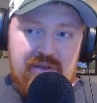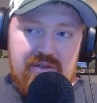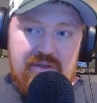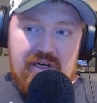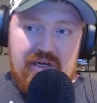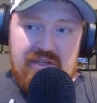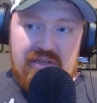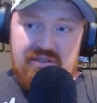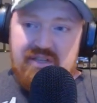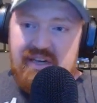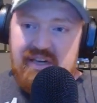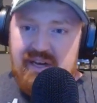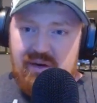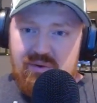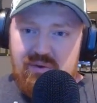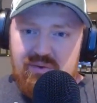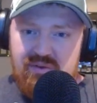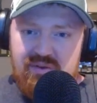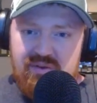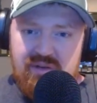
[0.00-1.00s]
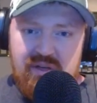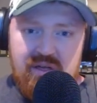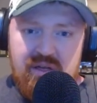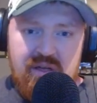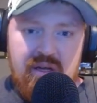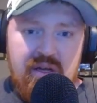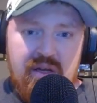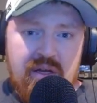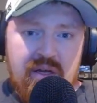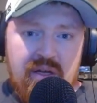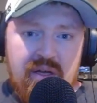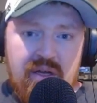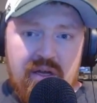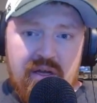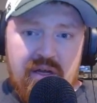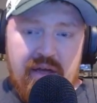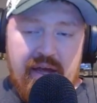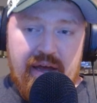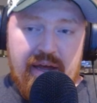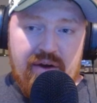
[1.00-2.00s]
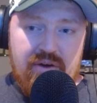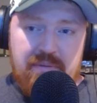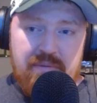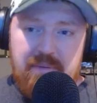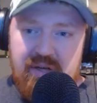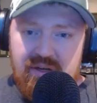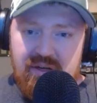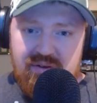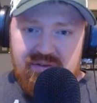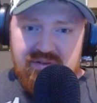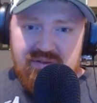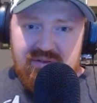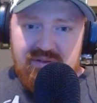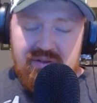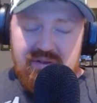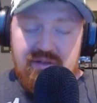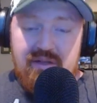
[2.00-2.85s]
Josh Downs, Alec Pierce.